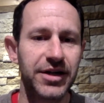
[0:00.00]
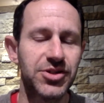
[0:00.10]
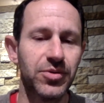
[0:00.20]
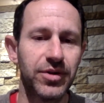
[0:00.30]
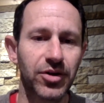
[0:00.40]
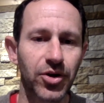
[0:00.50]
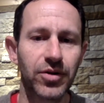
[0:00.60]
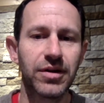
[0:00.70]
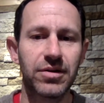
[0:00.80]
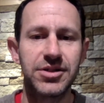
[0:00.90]
So in the early
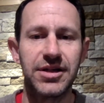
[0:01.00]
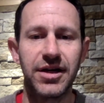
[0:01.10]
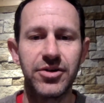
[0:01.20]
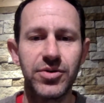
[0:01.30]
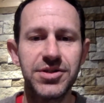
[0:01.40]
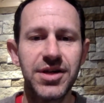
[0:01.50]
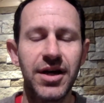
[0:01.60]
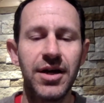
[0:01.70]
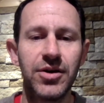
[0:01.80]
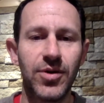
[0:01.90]
1300s,
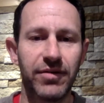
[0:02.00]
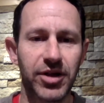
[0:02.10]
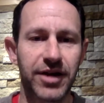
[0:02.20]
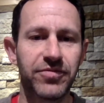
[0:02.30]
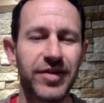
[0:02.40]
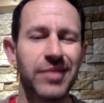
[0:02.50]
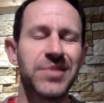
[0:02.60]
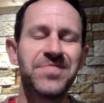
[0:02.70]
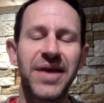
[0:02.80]
you have a lot of famine.